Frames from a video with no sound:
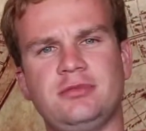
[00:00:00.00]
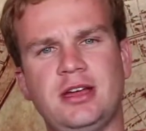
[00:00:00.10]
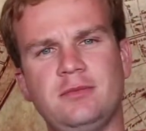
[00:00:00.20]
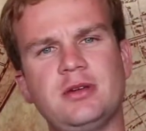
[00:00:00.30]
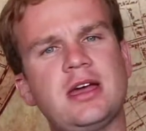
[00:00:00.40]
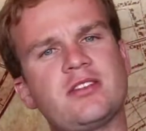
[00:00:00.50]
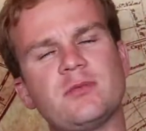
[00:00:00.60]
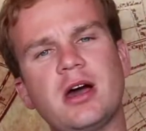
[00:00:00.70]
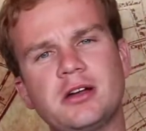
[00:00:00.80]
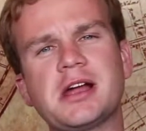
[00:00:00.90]
MBS
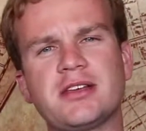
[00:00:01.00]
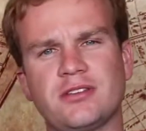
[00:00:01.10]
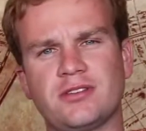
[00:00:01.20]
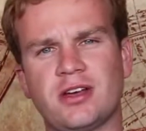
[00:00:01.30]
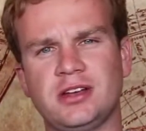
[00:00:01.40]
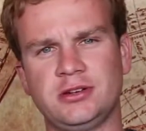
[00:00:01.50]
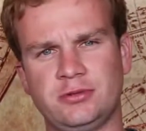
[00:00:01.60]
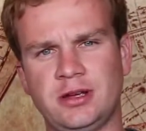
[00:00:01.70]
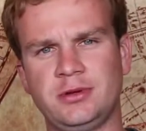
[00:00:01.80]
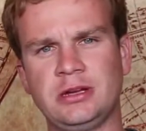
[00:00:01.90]
modernizes Saudi
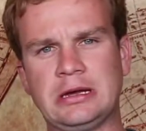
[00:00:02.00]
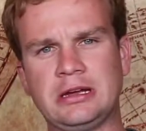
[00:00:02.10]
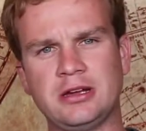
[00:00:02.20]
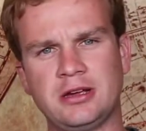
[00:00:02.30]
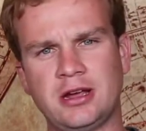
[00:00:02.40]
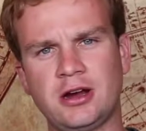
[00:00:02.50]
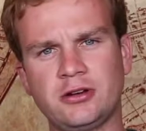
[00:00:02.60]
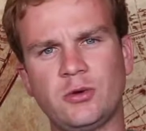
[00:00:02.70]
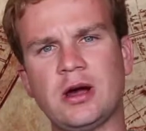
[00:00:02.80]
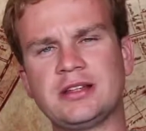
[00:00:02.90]
Arabia,
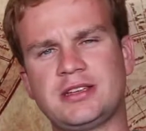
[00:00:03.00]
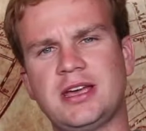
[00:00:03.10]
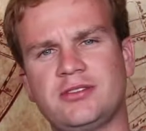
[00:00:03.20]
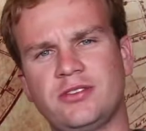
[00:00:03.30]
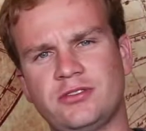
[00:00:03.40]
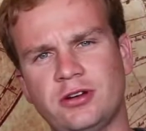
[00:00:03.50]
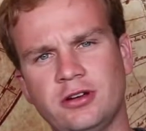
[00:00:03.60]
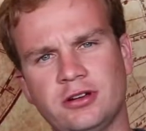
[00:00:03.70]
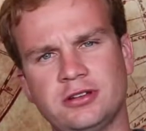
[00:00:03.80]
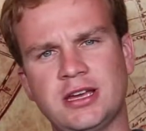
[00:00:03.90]
Erdogan
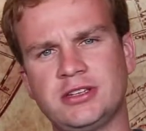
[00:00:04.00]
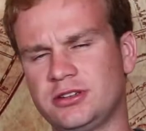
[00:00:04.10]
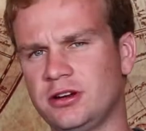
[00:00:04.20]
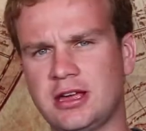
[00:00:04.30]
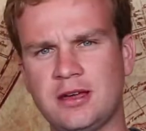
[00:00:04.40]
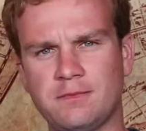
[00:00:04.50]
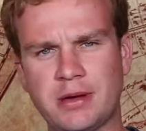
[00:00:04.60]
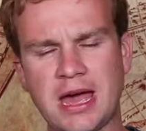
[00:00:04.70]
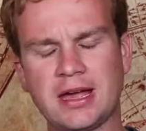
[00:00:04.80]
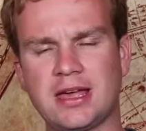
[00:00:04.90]
takes Turkey
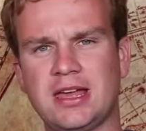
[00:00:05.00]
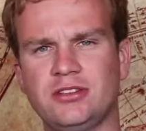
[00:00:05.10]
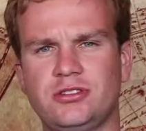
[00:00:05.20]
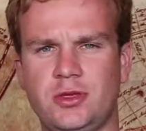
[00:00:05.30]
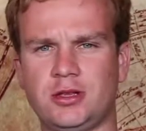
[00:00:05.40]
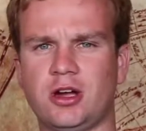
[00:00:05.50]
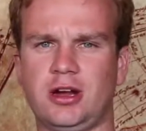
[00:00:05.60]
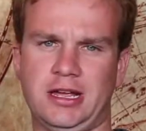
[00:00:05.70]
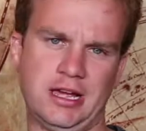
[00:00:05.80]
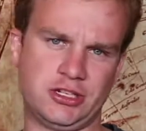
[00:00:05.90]
back into the
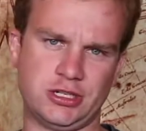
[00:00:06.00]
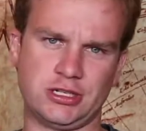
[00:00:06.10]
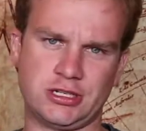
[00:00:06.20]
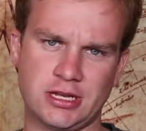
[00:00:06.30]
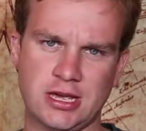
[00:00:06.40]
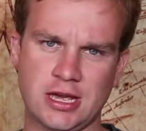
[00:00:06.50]
Dark Ages.